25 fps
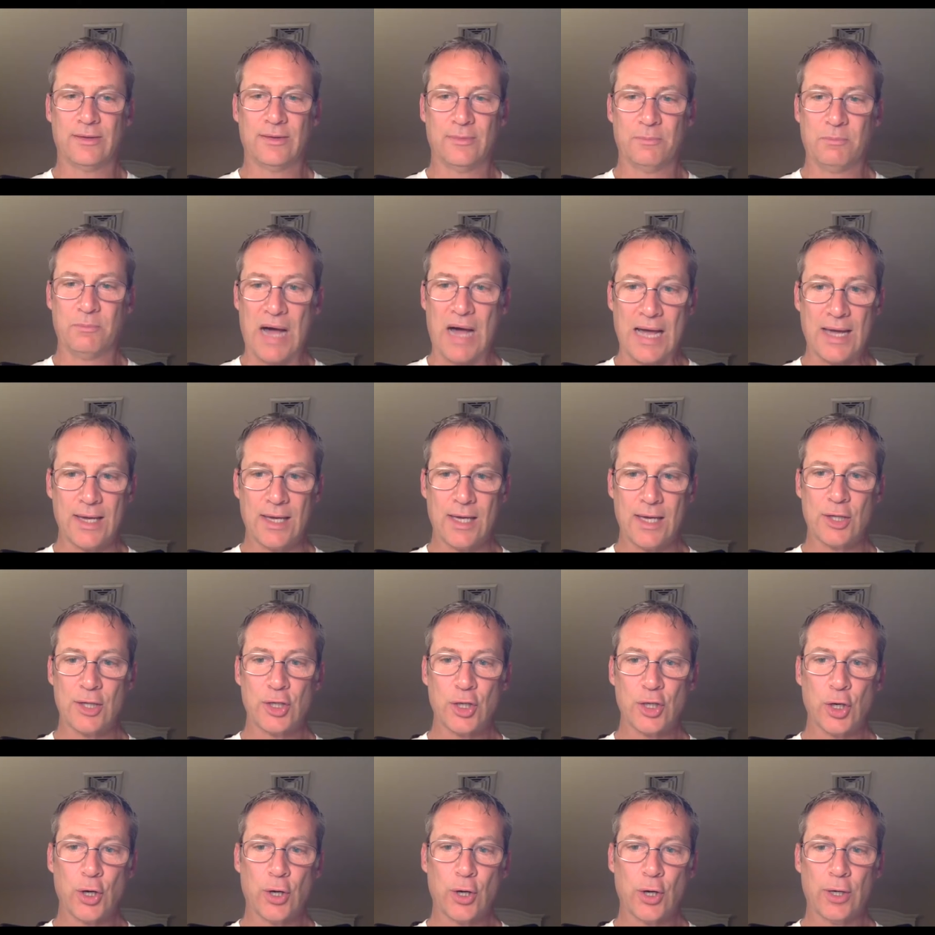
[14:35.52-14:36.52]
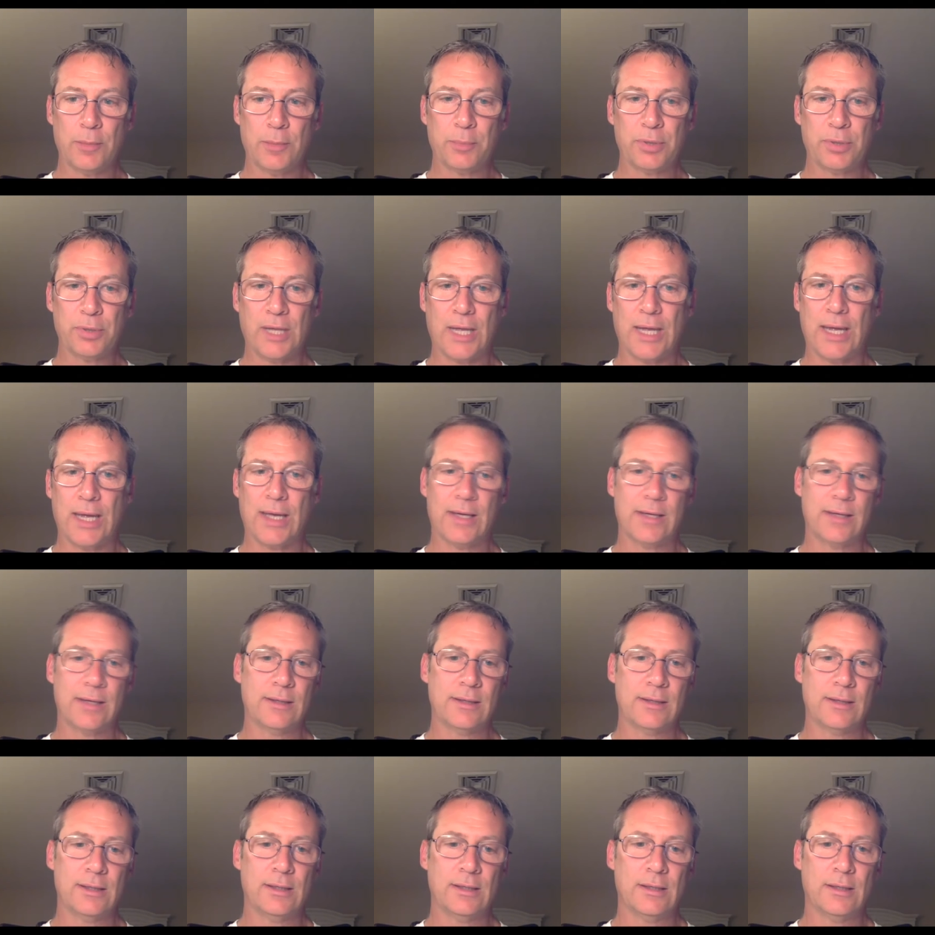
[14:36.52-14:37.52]
my current
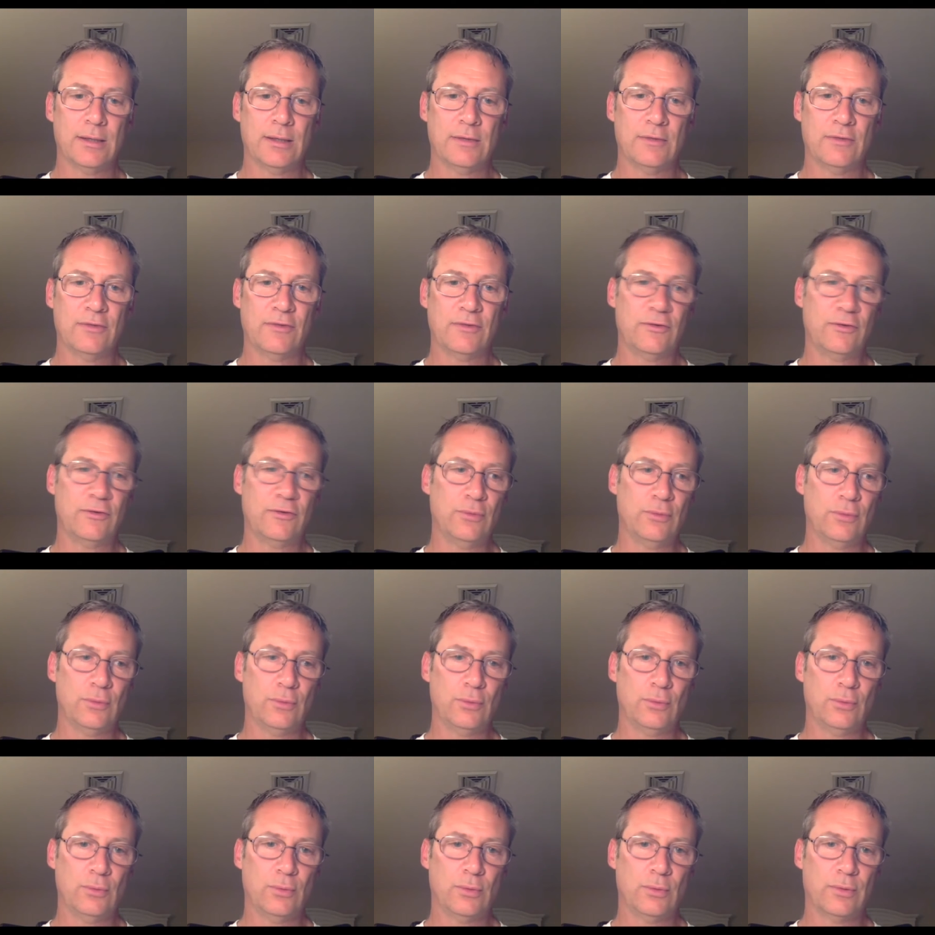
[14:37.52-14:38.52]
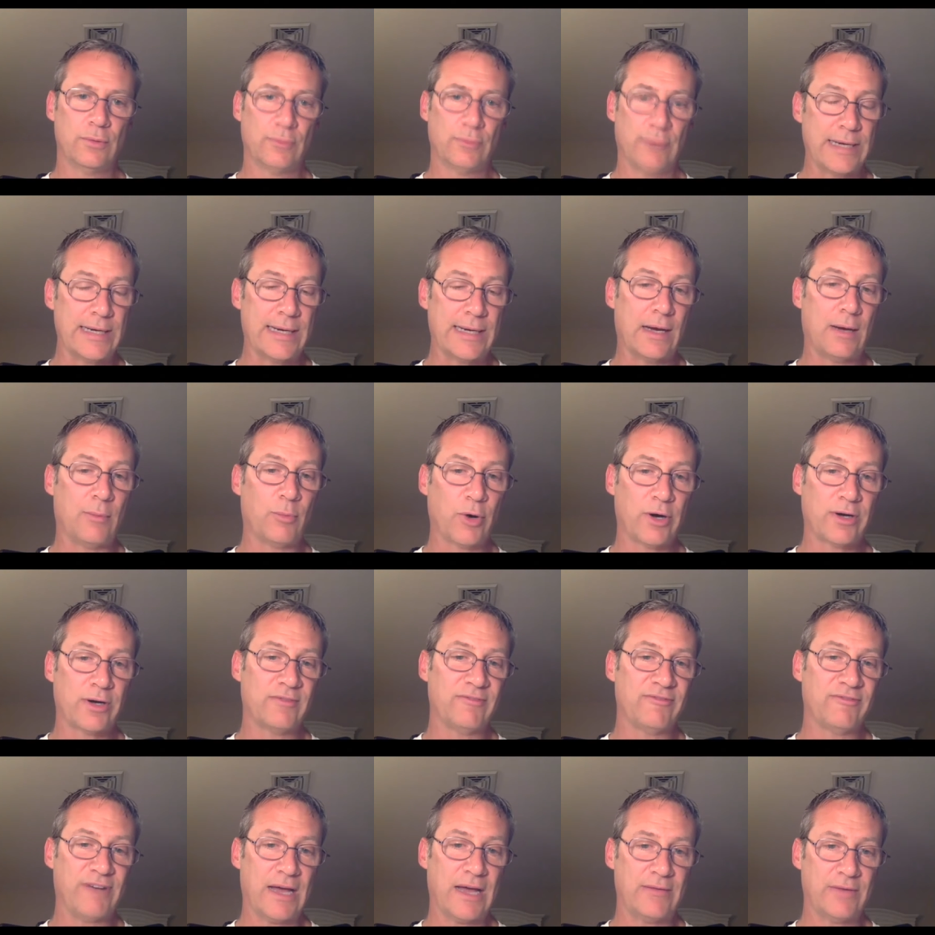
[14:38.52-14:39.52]
plan is right now I'm working
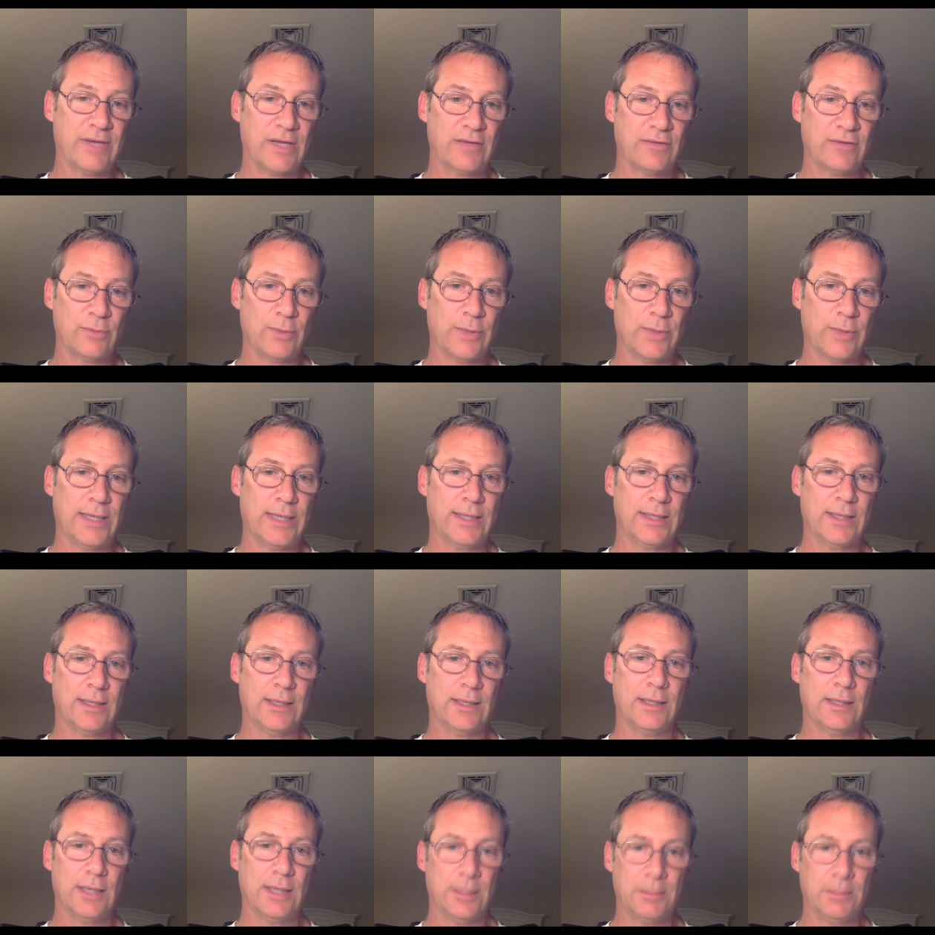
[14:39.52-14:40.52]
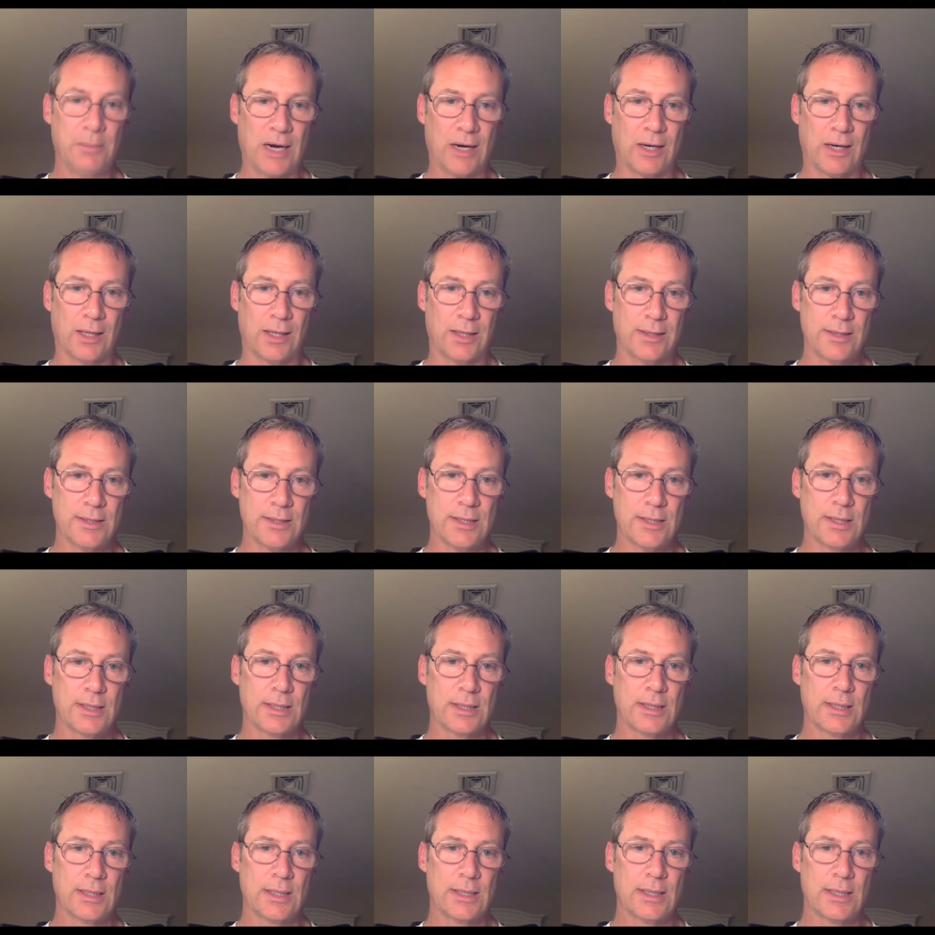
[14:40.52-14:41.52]
5 days a week in Maryland.
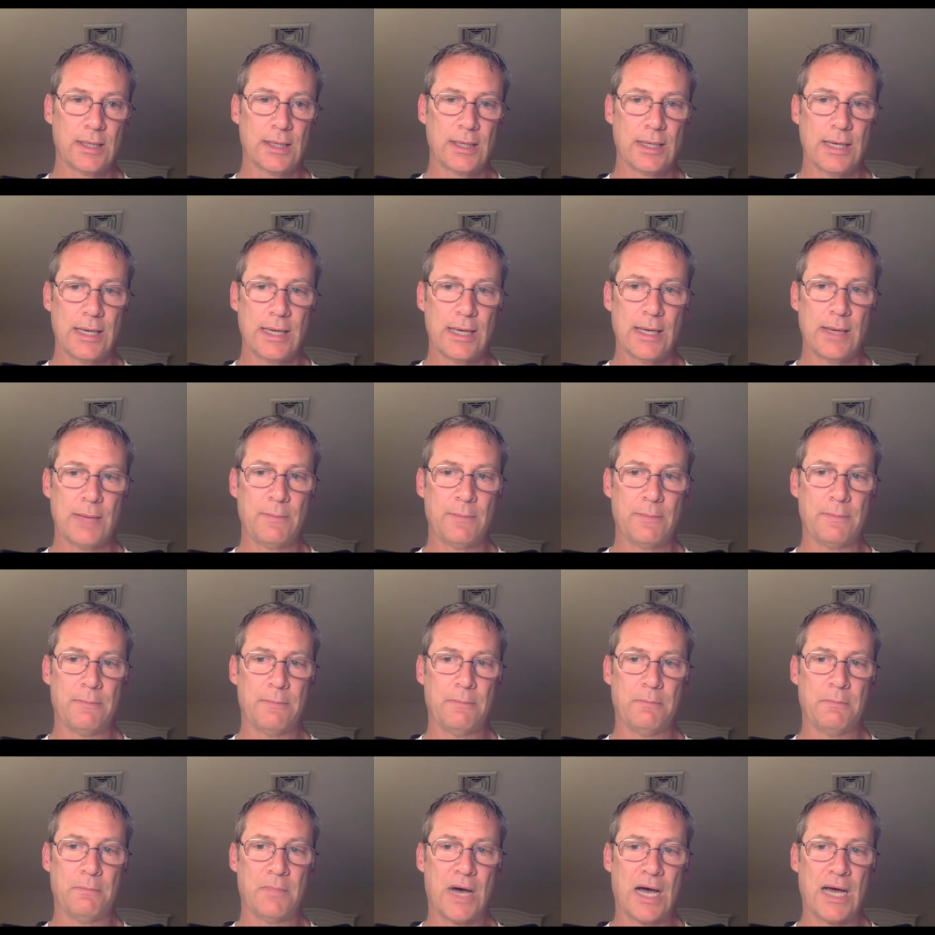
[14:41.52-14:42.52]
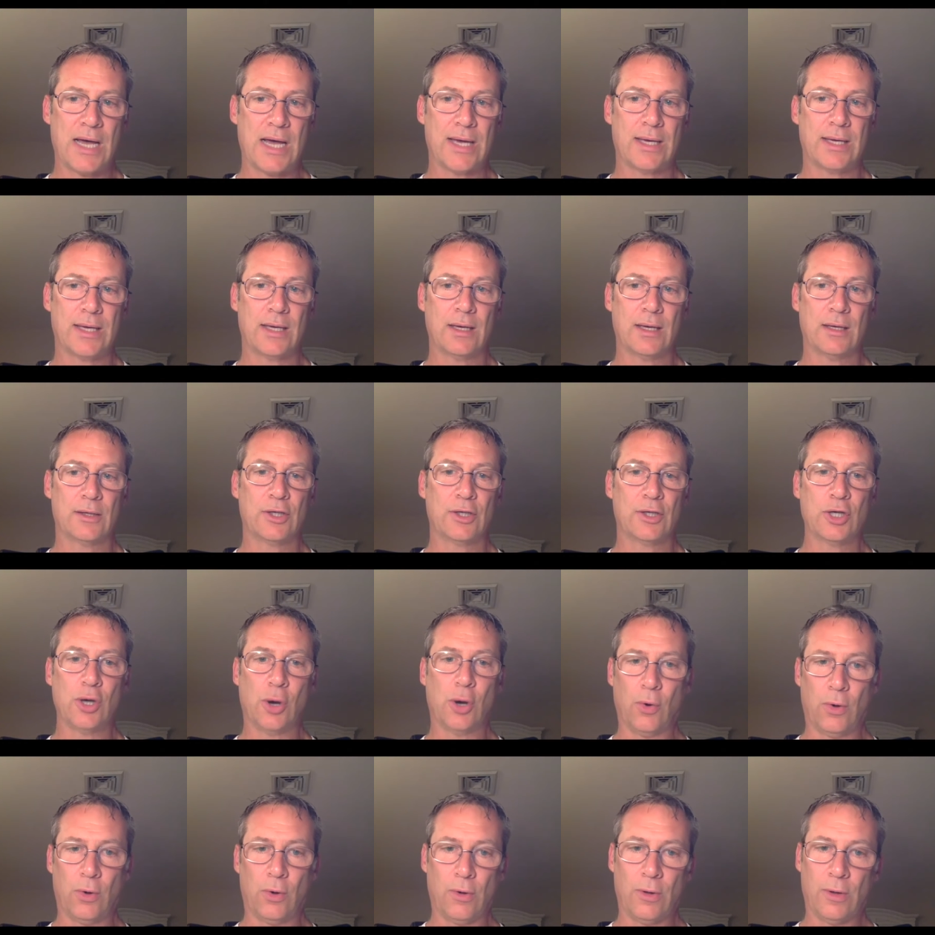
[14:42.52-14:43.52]
My
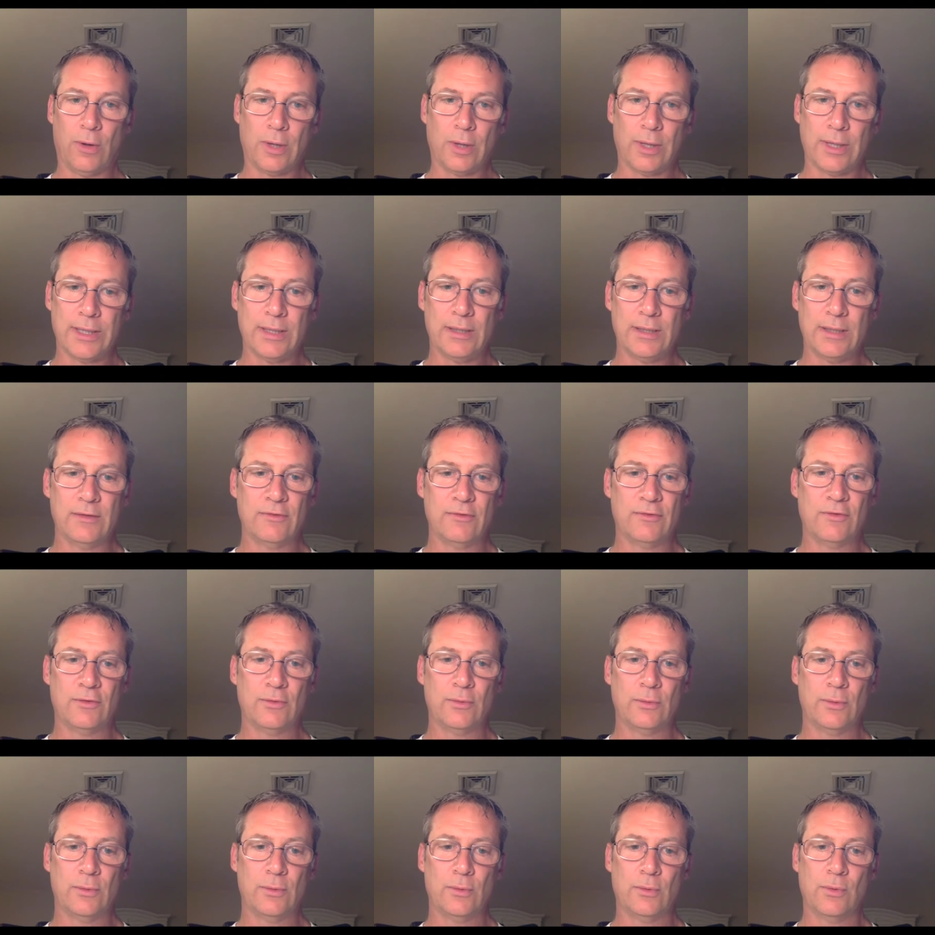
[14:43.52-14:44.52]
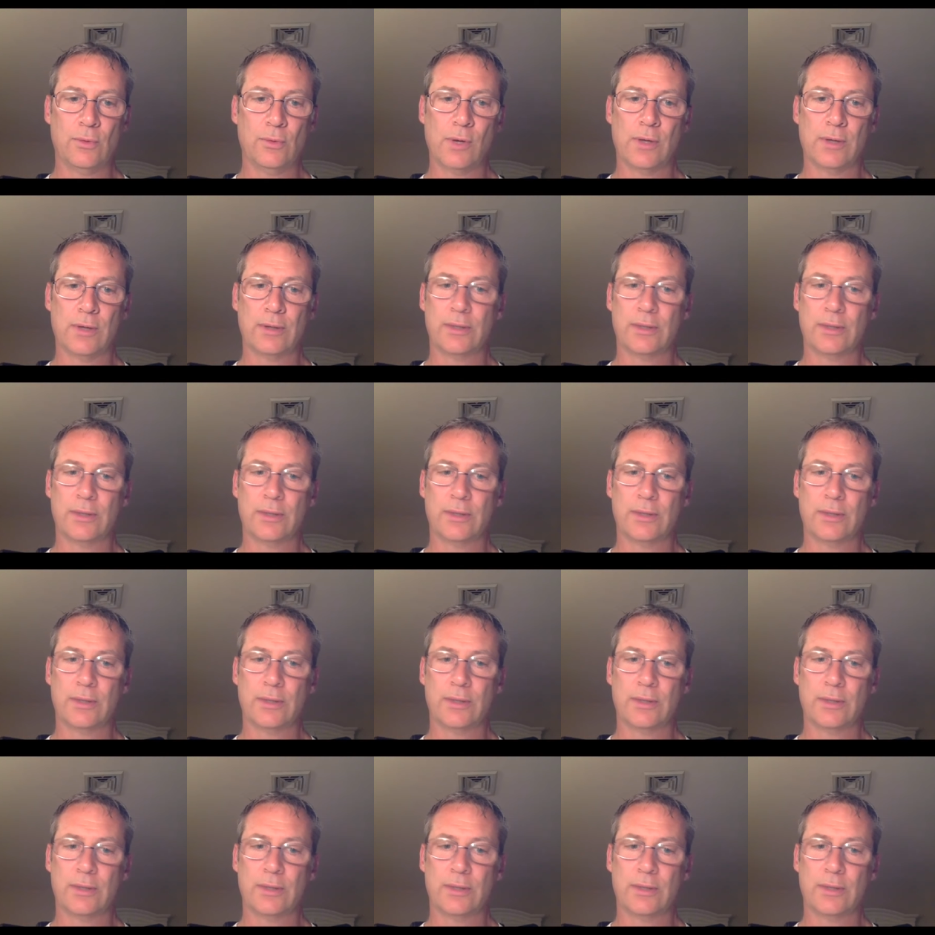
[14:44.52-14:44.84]
goal is to